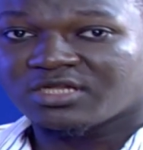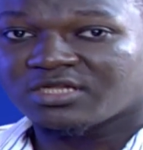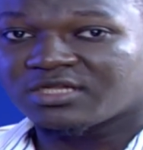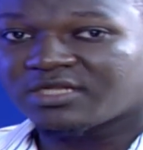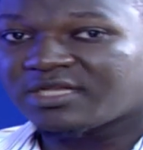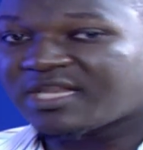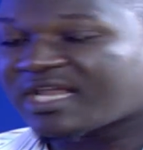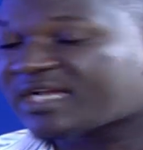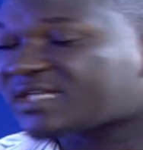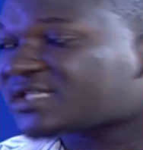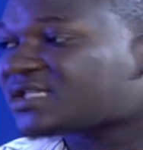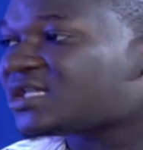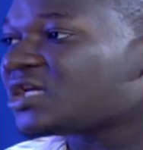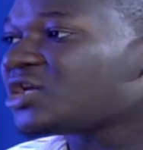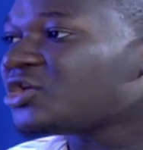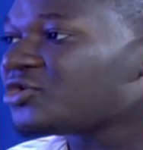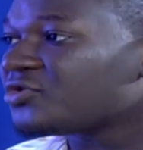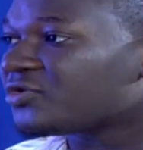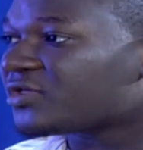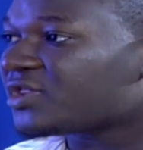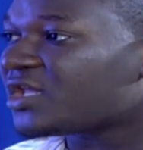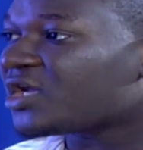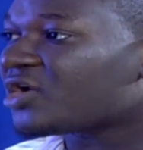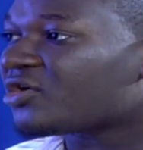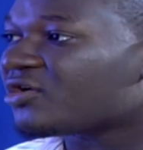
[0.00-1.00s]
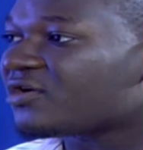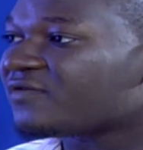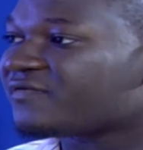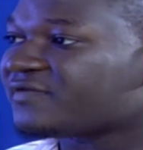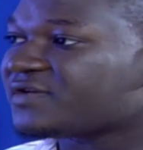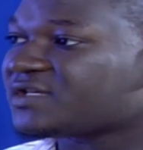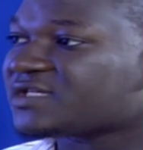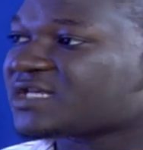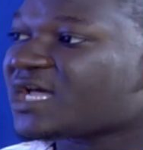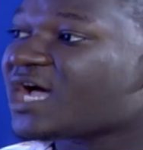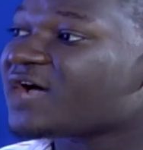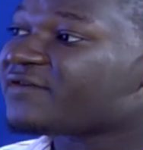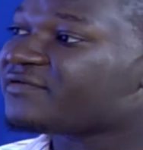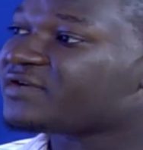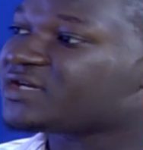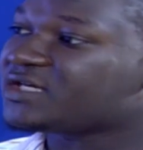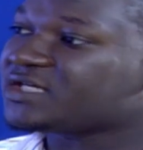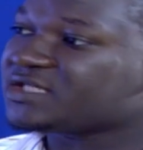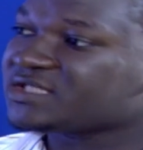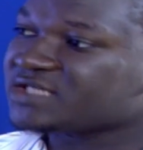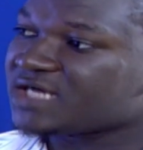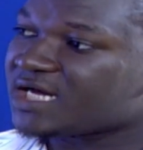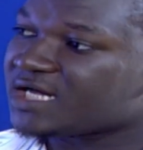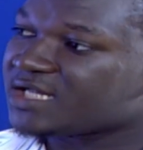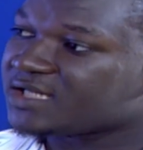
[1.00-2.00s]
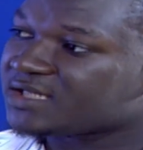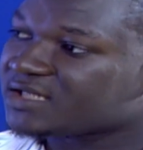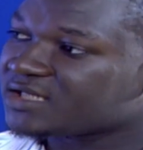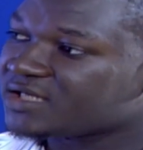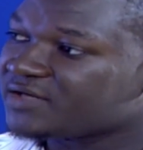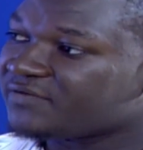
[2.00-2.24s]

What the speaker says: next thing you think of is having a child.